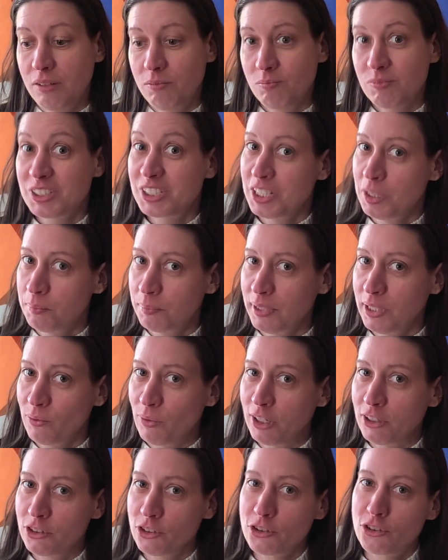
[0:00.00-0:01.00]
simply
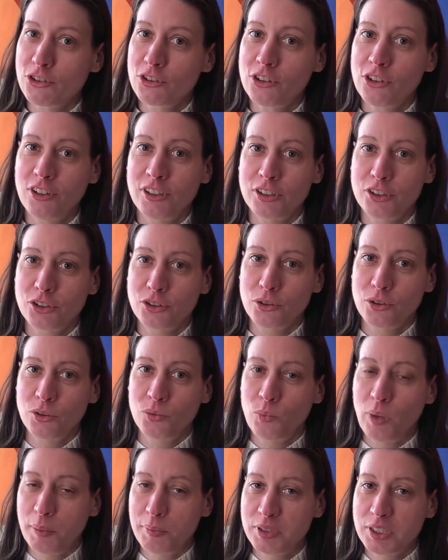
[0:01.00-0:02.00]
register on a
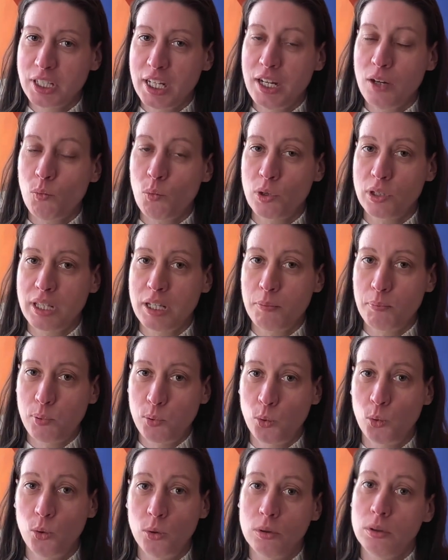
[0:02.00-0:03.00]
certain website where they
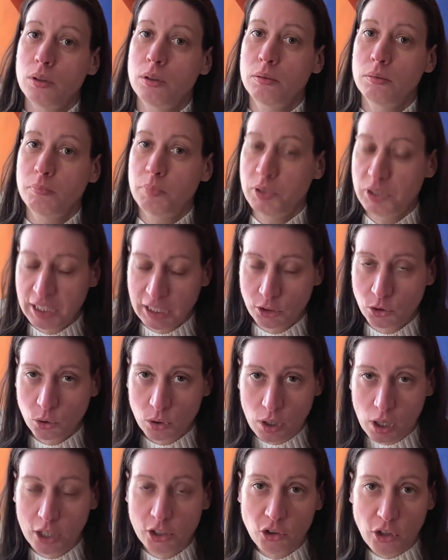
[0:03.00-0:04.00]
pool potential
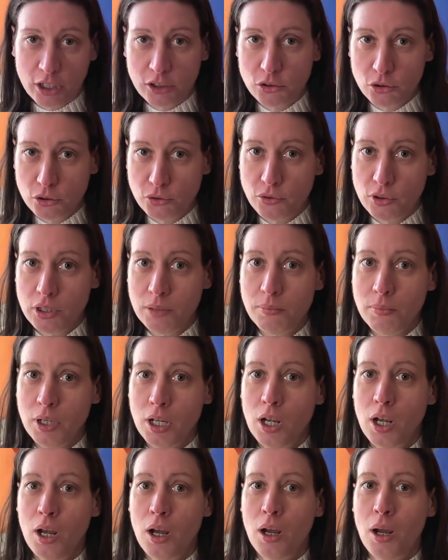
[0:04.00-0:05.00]
contractors from,
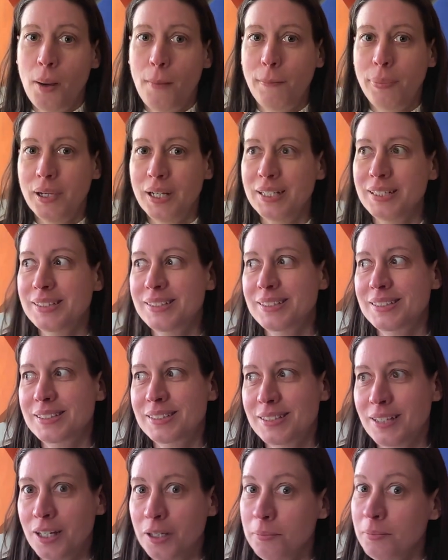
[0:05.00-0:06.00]
but
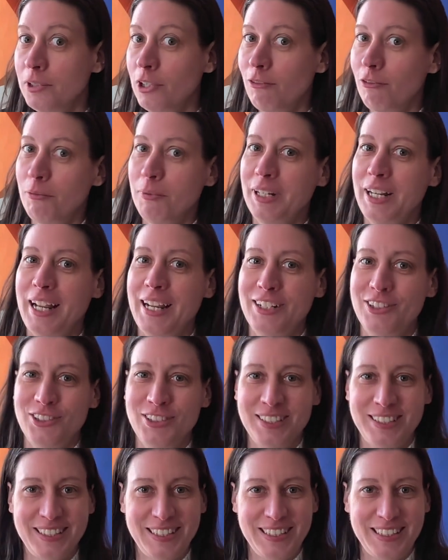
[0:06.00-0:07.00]
some government
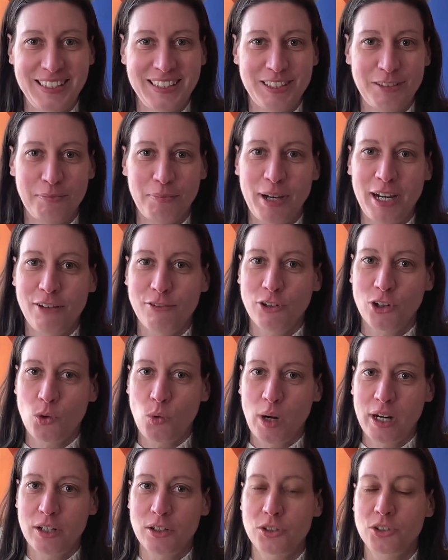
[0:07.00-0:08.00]
agencies might
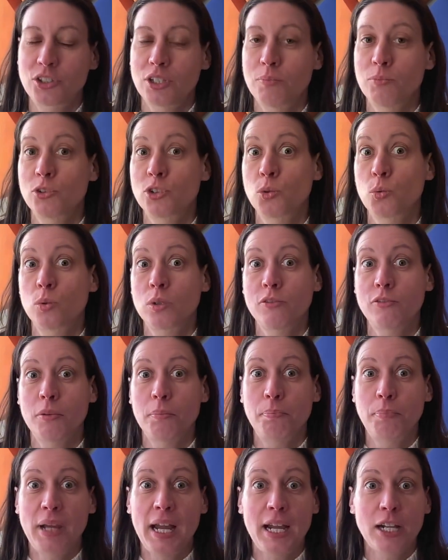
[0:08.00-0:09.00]
require some sort of a
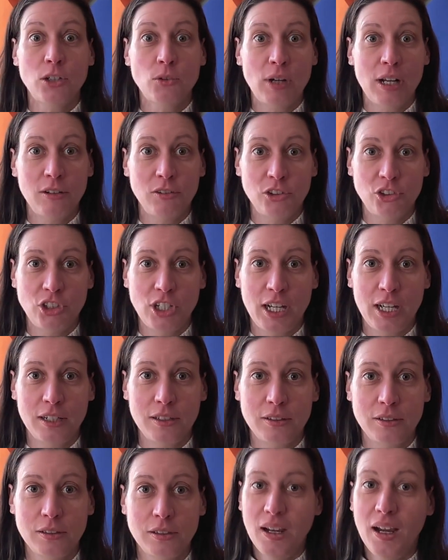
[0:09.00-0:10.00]
background
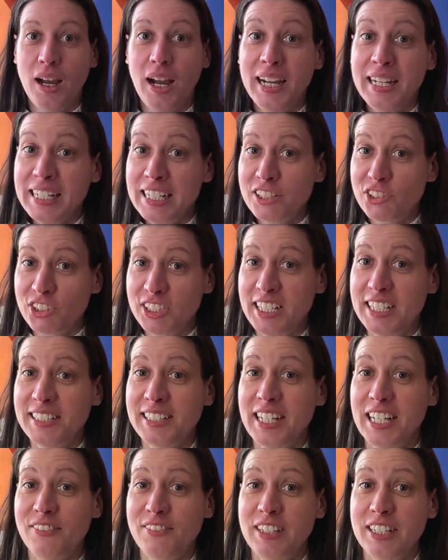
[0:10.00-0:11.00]
check. I actually had
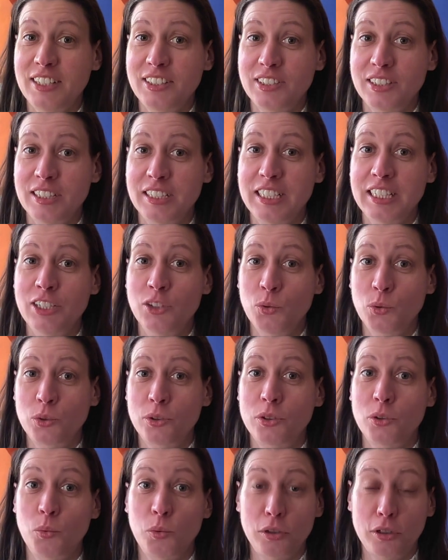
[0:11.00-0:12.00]
to have that done in
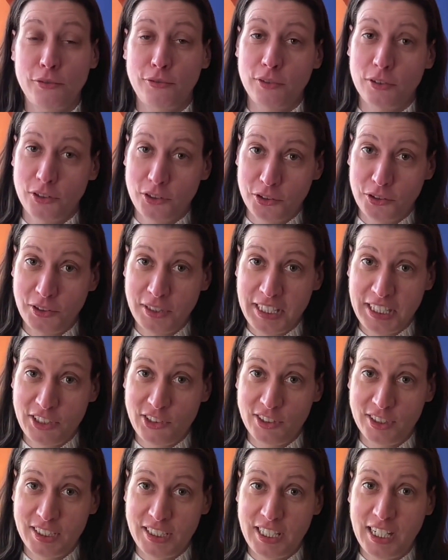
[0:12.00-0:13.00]
order to work for a certain
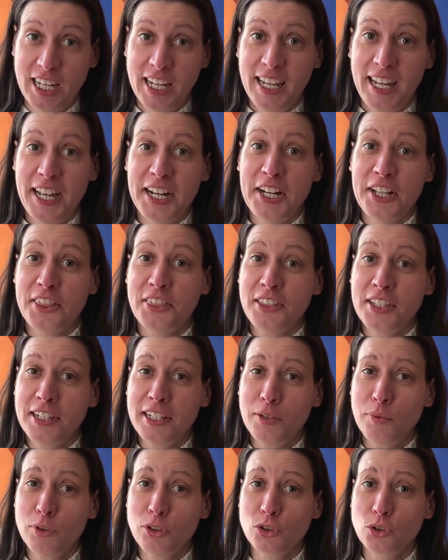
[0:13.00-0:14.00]
agency, and I think
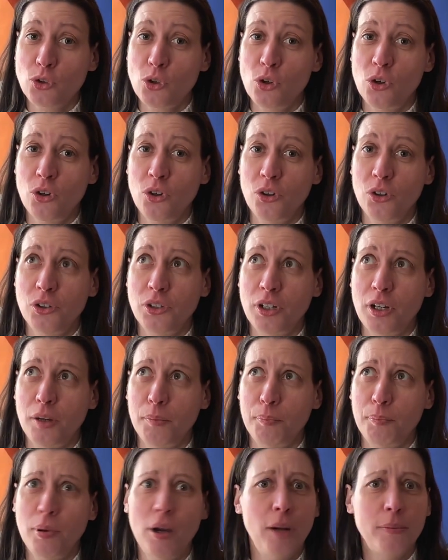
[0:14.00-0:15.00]
it was called a
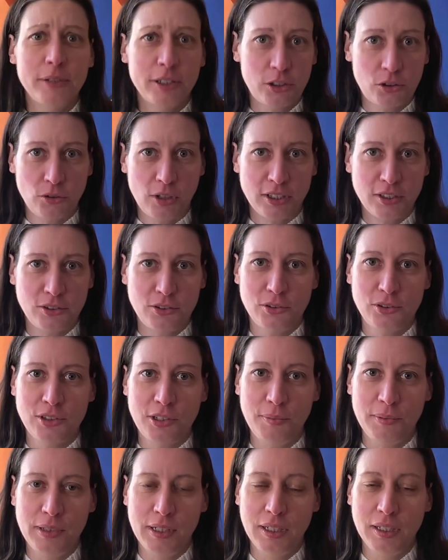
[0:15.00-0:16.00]
public trust or
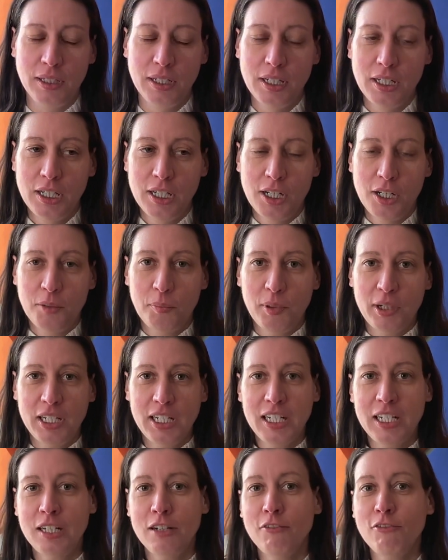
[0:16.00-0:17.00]
something. But
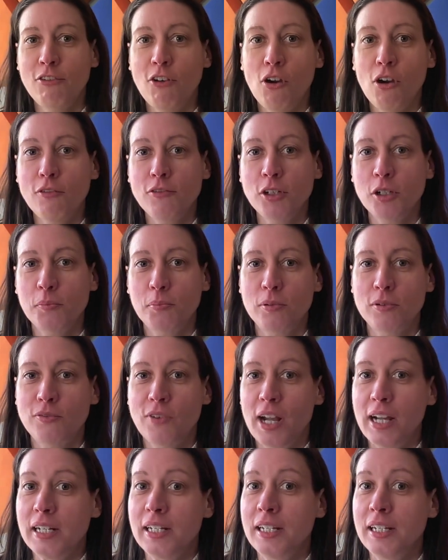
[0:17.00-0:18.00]
it involved
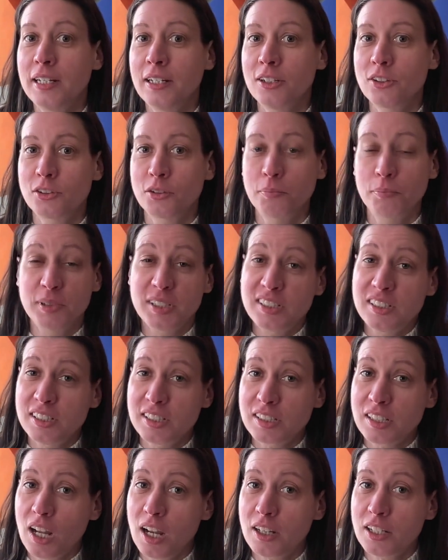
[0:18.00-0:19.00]
providing some
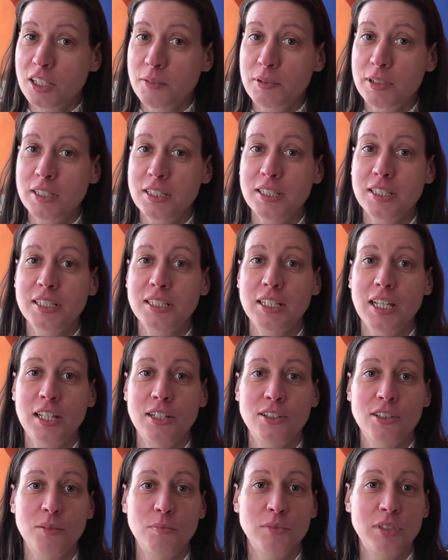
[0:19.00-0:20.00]
business documents
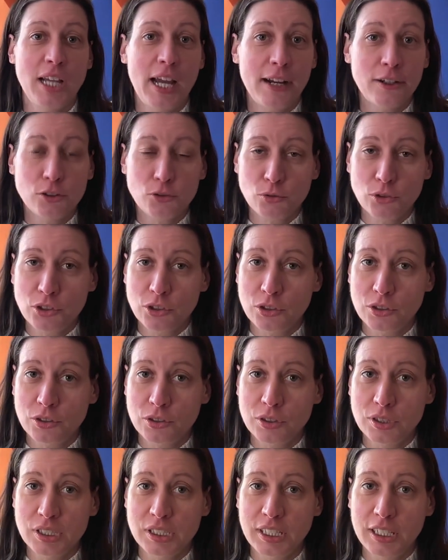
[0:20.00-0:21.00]
and some tax
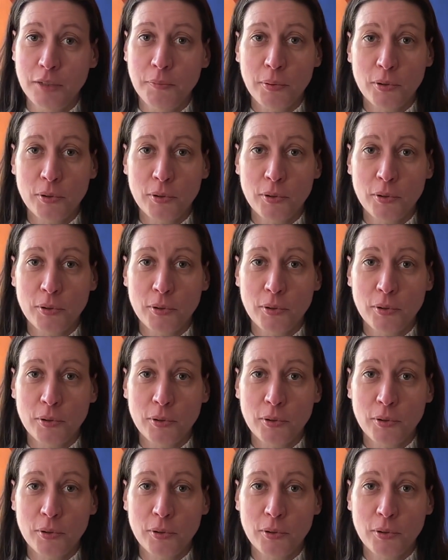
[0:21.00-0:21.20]
returns in